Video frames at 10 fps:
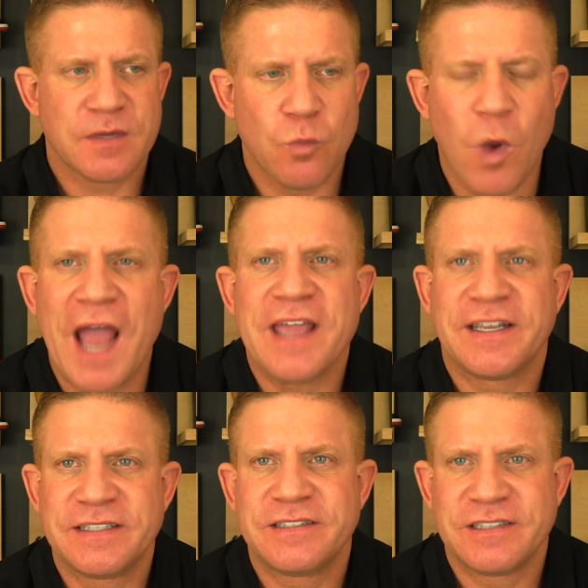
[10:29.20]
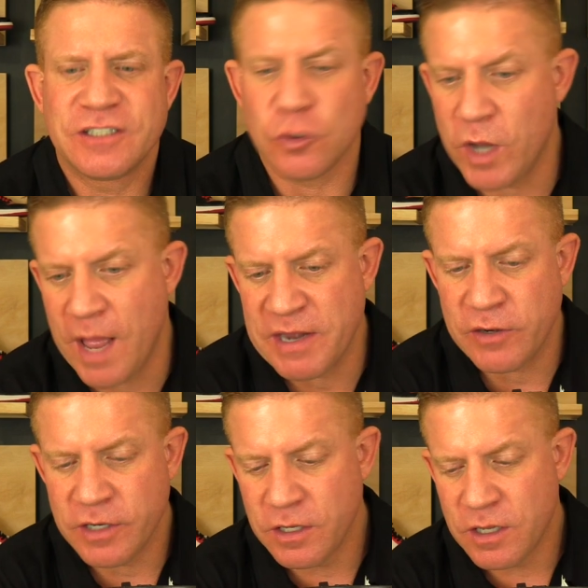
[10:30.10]
Why? So what? I
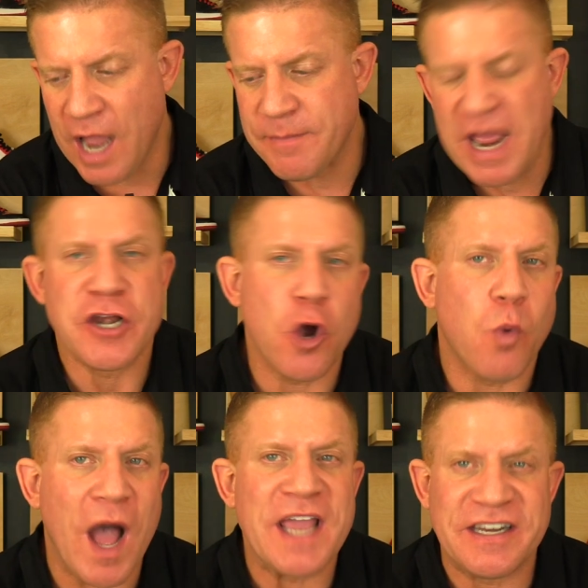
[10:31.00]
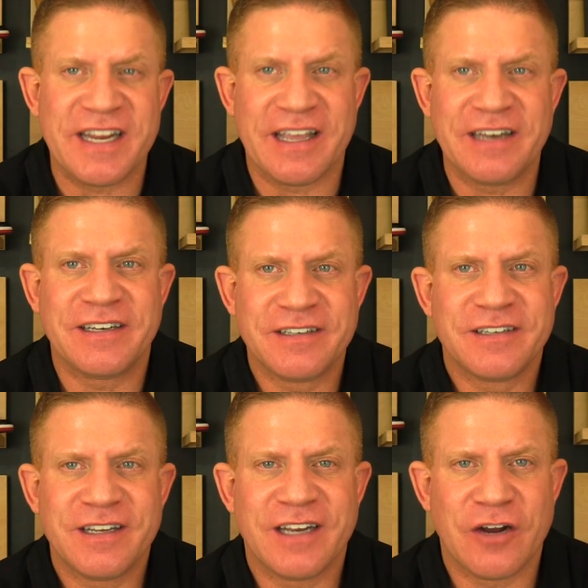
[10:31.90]
mean, I know why you did it.
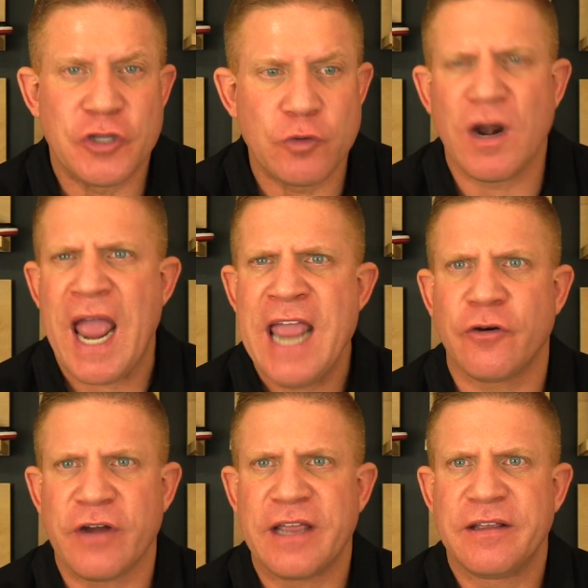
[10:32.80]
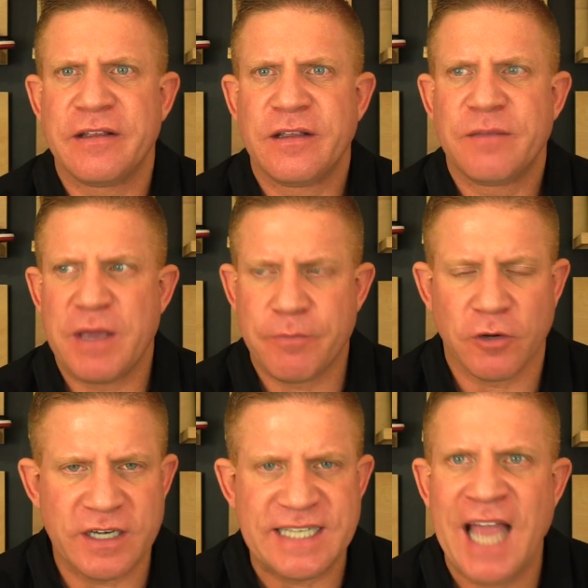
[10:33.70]
You know, you were angry. People
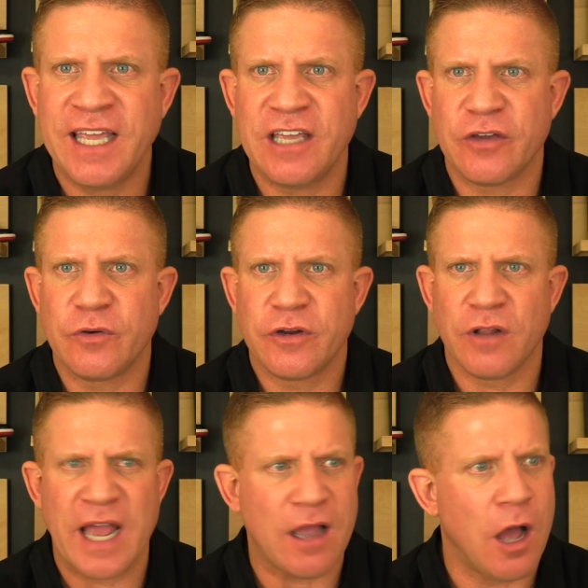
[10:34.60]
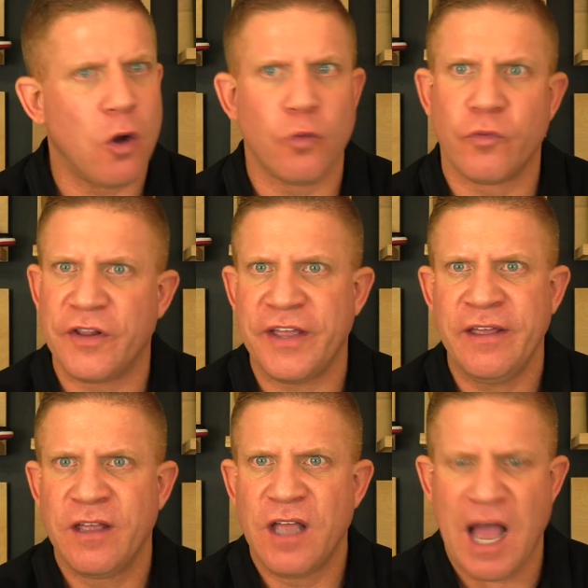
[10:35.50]
are attacking you. You're like, oh,
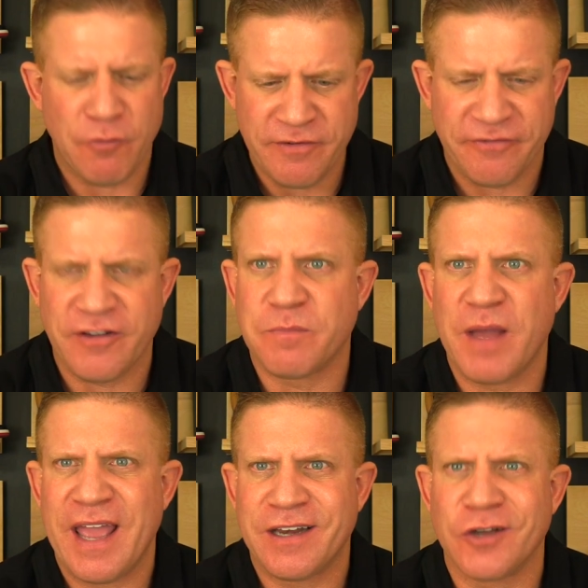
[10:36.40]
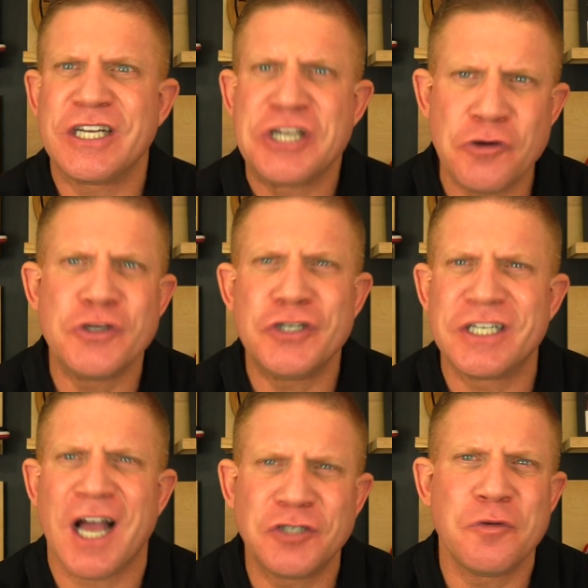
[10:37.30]
really? I wouldn't fuck my head coach. You know who you
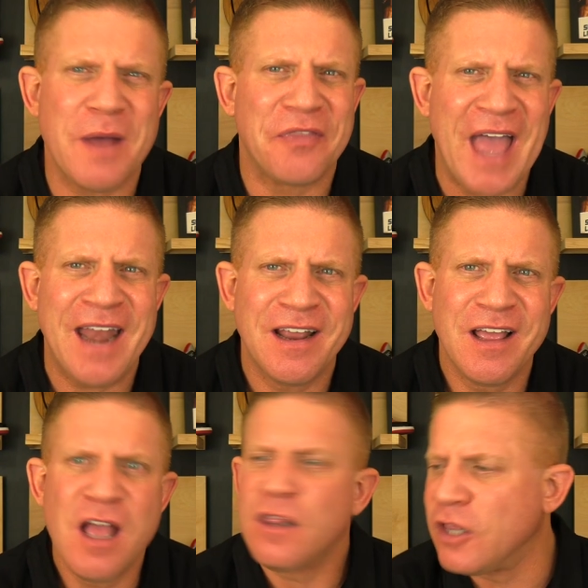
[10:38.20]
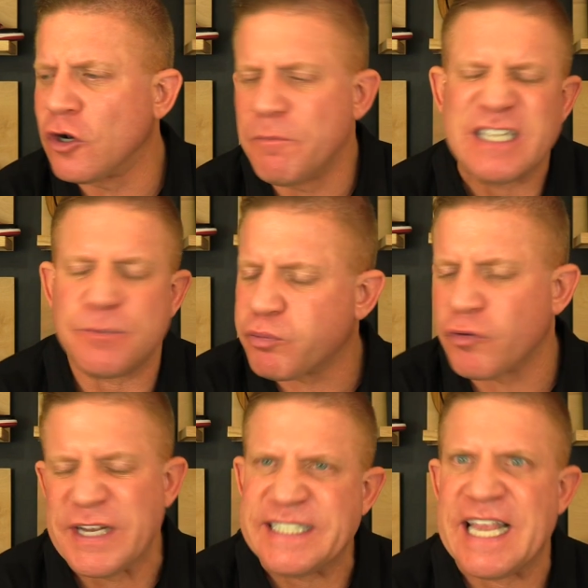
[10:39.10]
should talk to about that? Little Miss
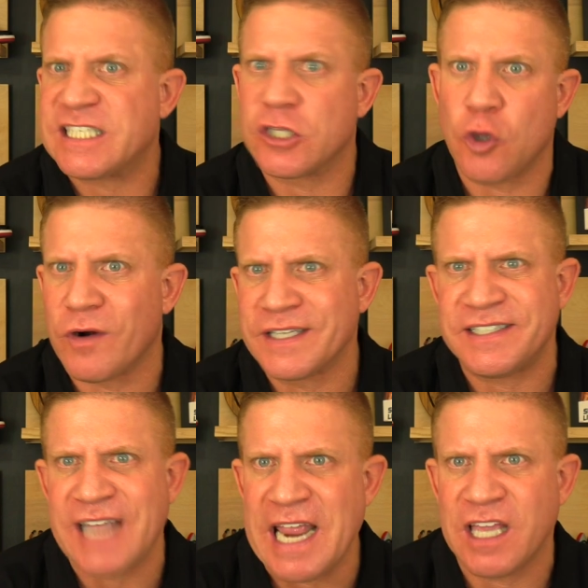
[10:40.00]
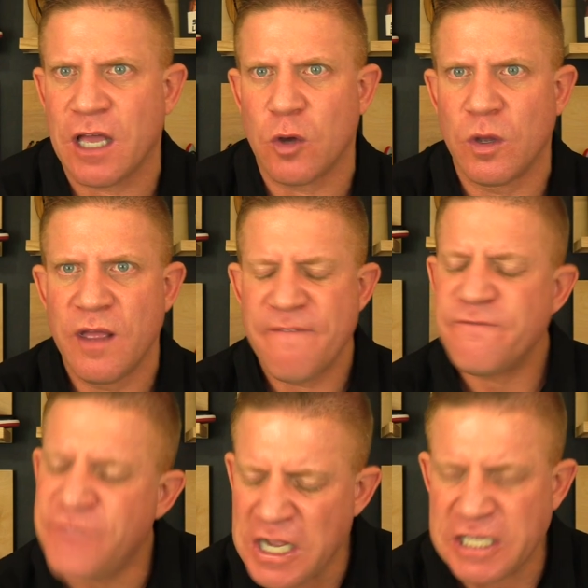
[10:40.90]
Princess Laura Sanko.
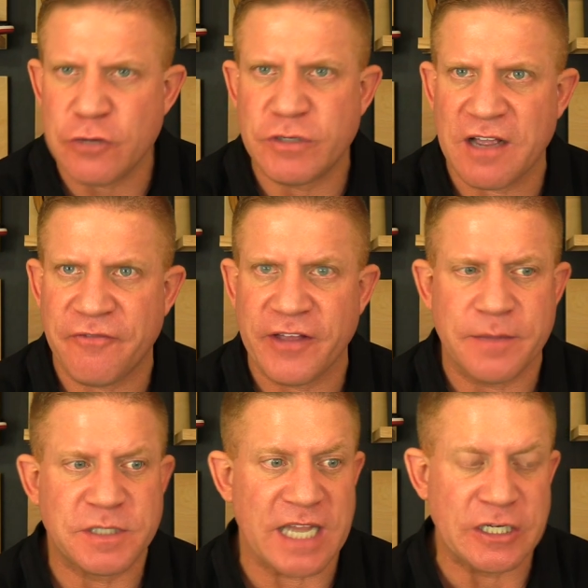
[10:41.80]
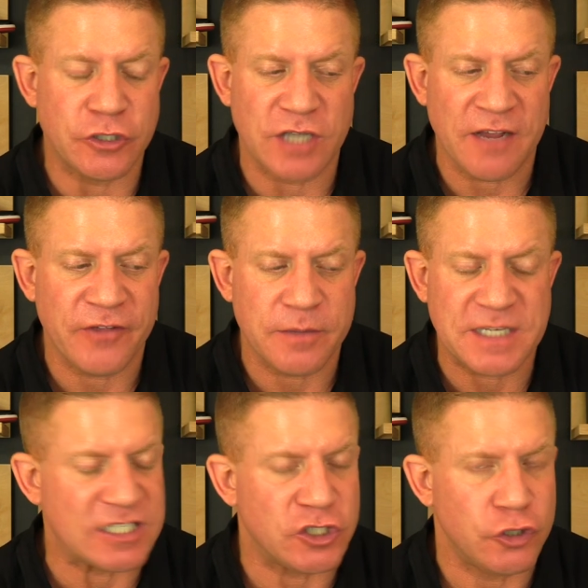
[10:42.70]
Fuck you, Duck Phillips. It's like, dude, Duck Phillips
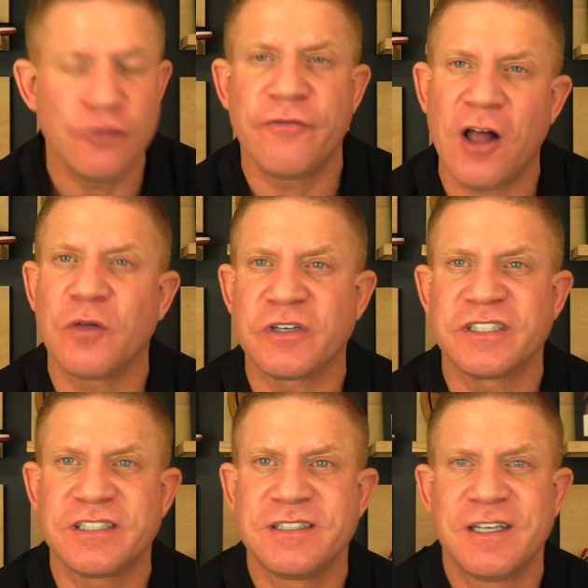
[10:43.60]
has 2 followers.